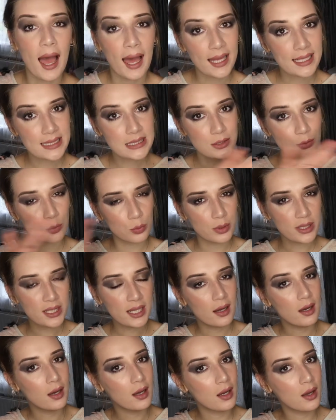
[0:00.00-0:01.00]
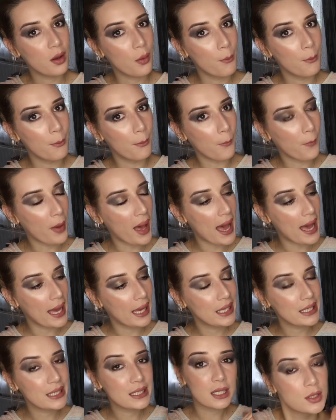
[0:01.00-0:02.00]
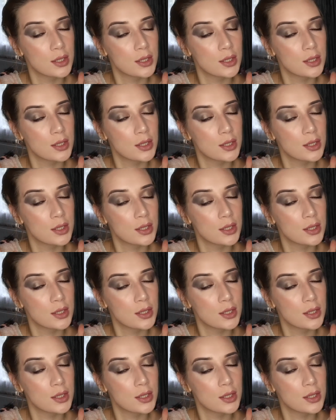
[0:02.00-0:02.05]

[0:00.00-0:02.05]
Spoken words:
And we are back.